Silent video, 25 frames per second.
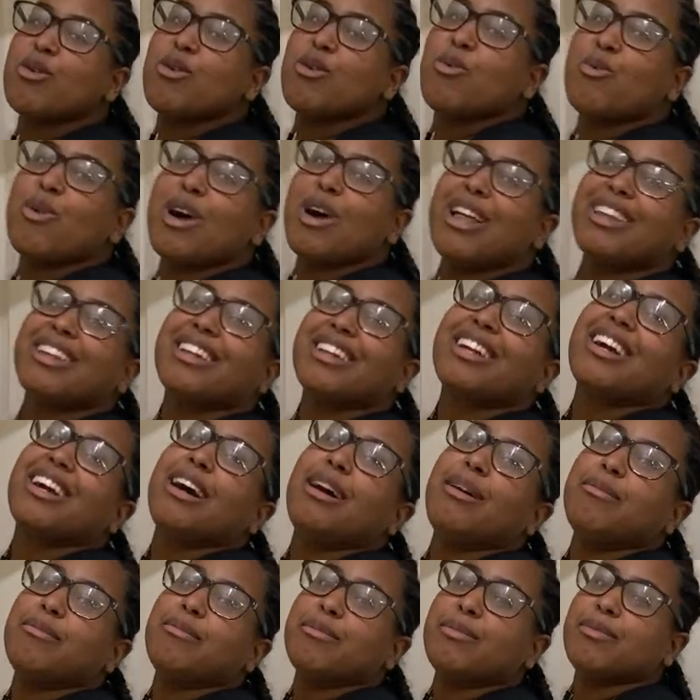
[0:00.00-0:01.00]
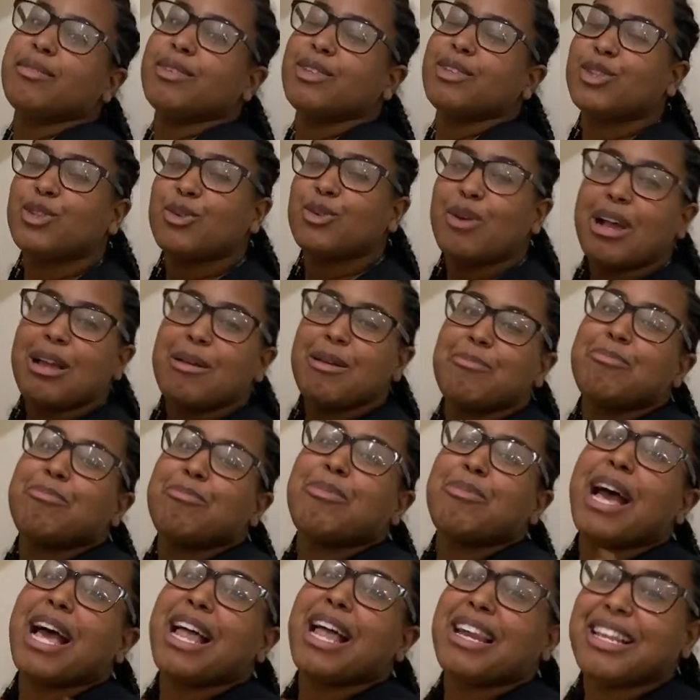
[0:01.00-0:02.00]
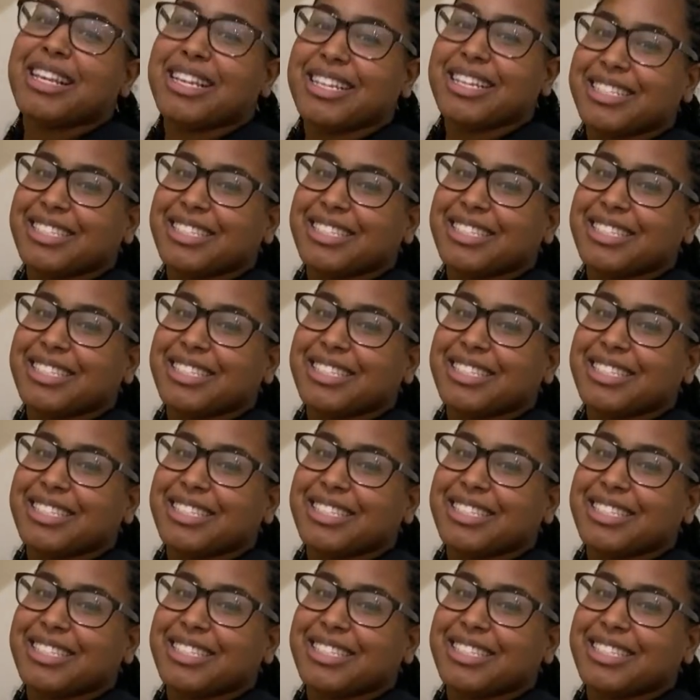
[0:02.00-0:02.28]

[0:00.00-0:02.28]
Welcome to a bed.